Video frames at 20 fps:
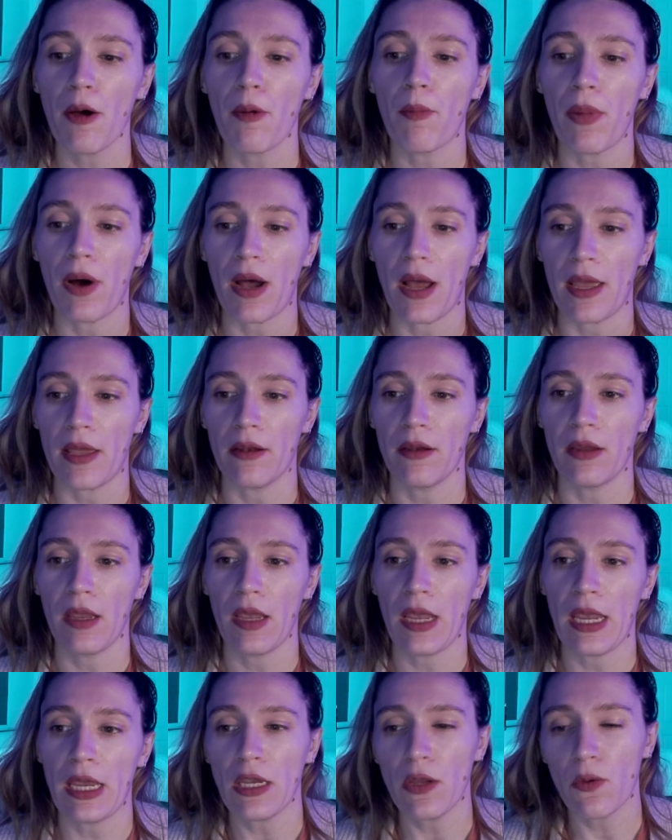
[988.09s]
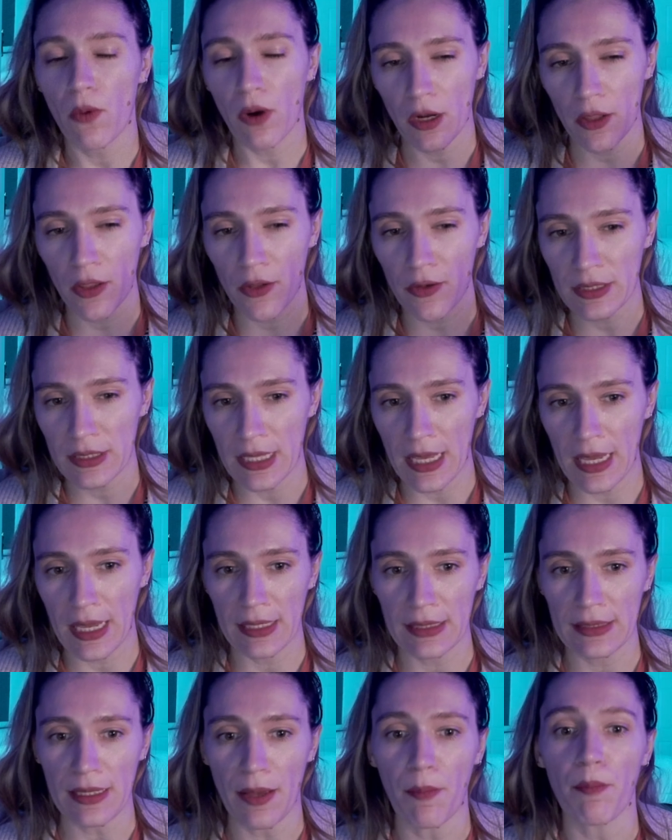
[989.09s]
But any one of those
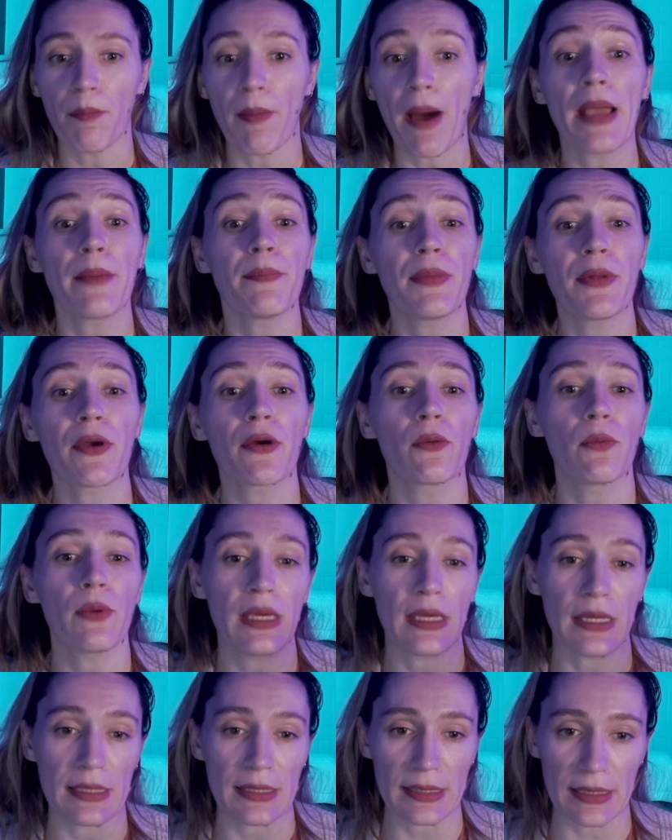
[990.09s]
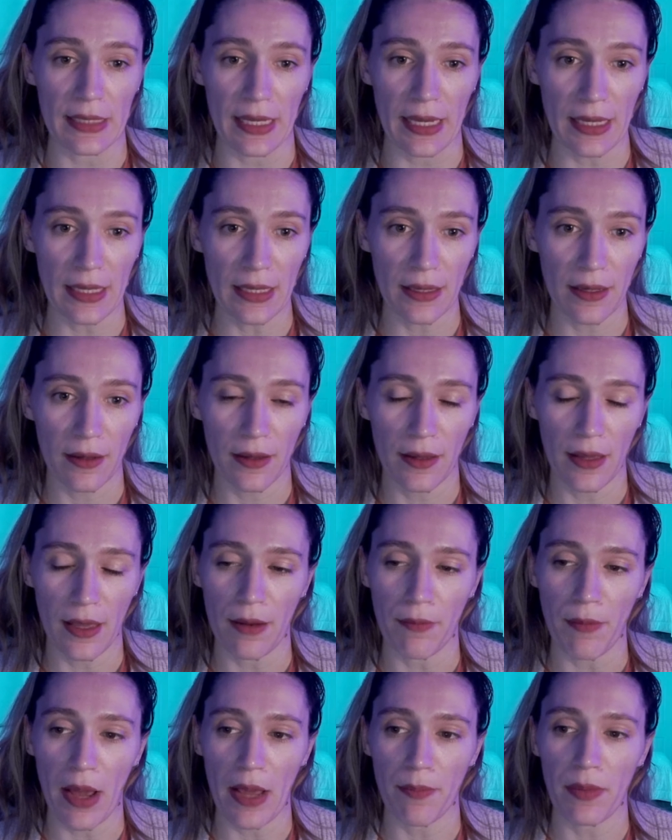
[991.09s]
things might be your weakest link
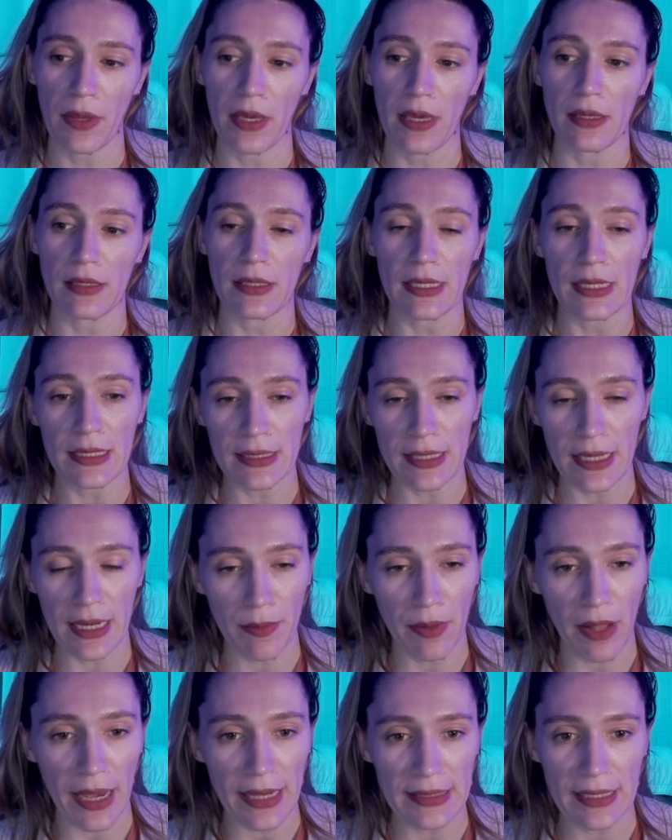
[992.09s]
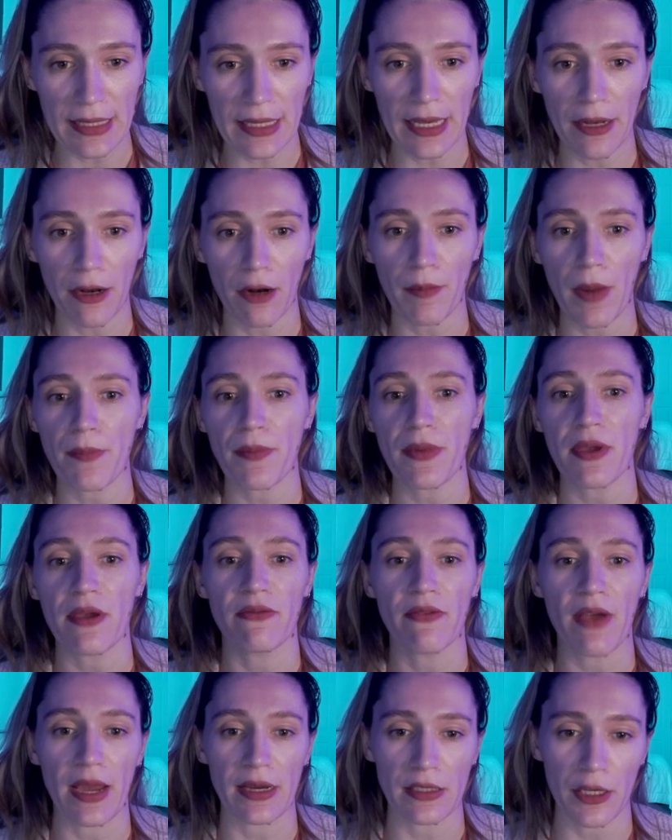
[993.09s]
and might be destabilizing it or might be
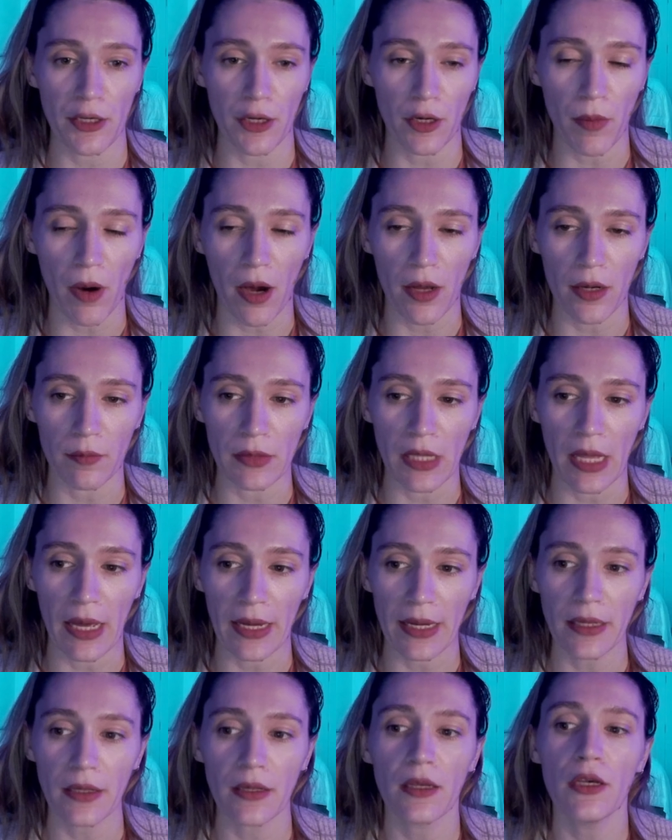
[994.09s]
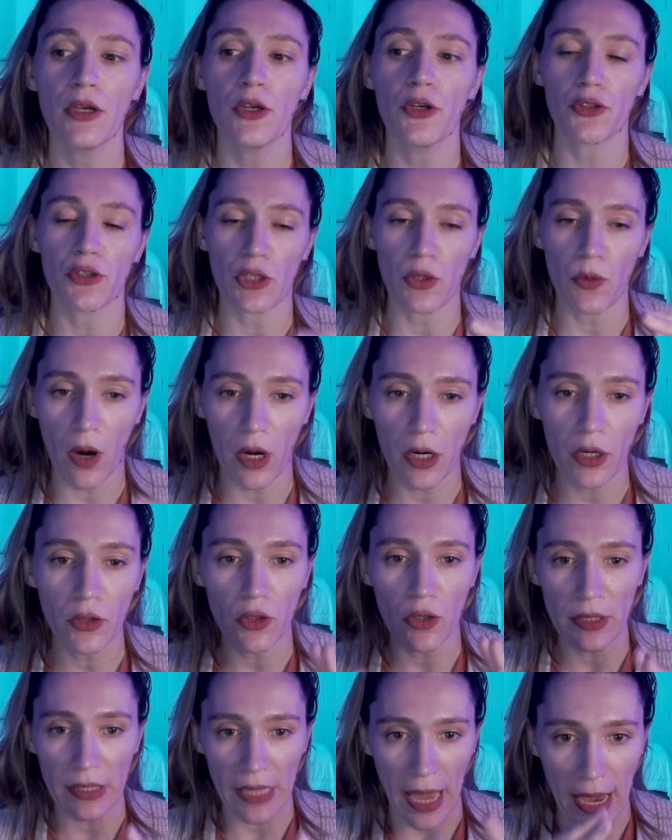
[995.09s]
affecting your bottom line. So you want to
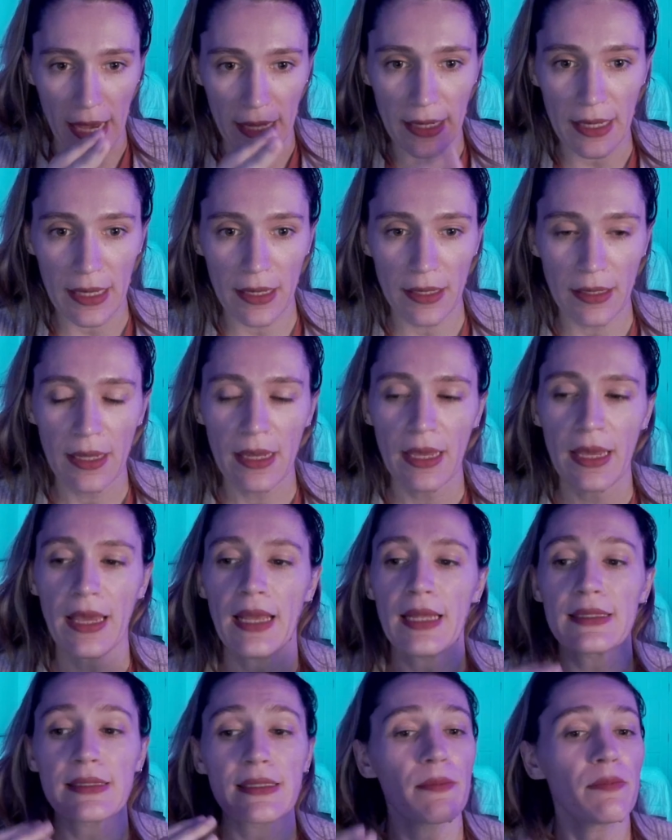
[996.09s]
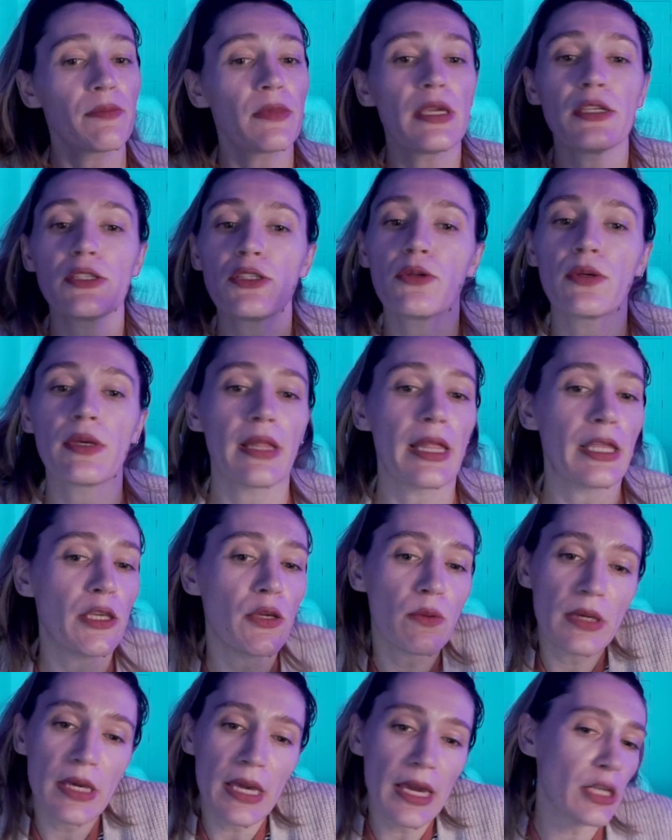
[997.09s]
look at it. And some things you like you
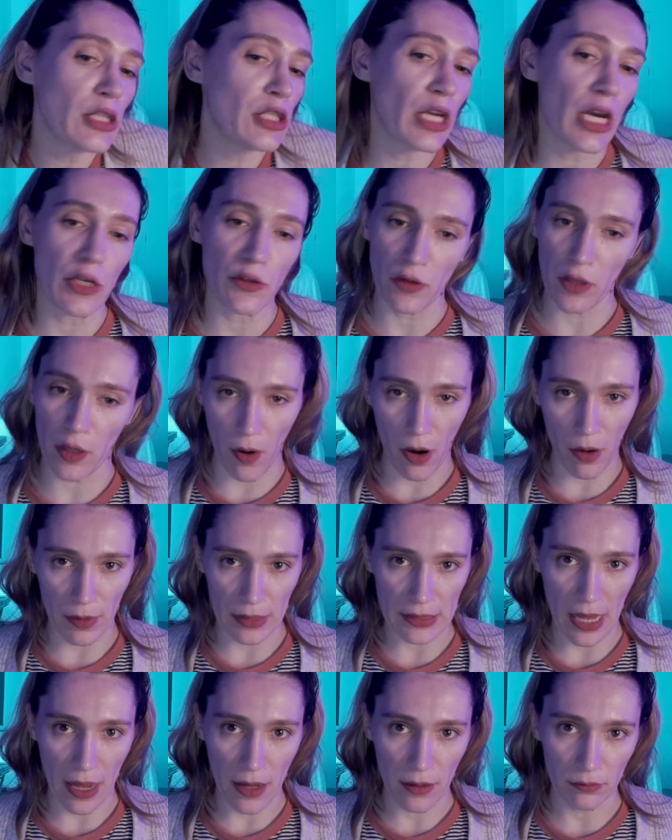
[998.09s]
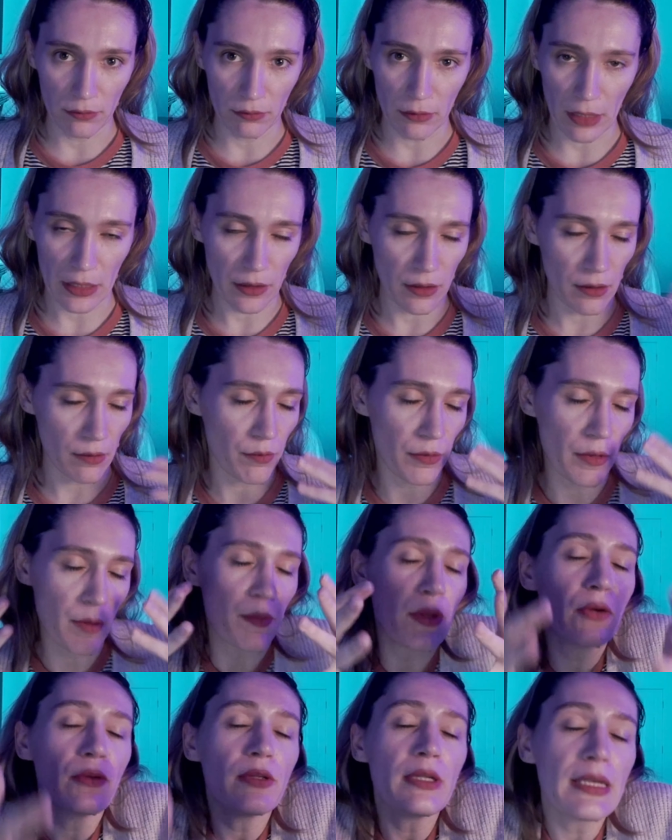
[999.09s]
can't change where the apartment's at. Like the, the
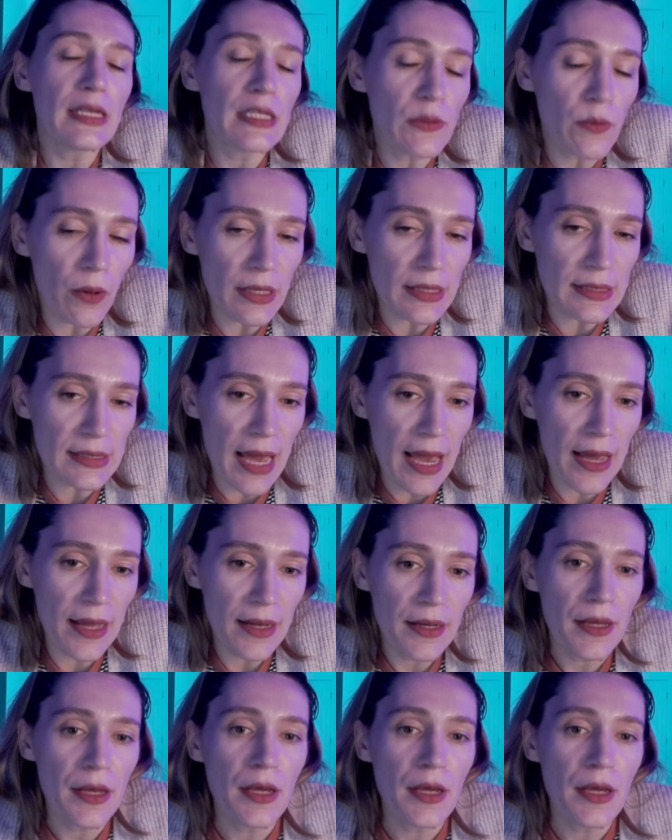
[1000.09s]
building is where it's at.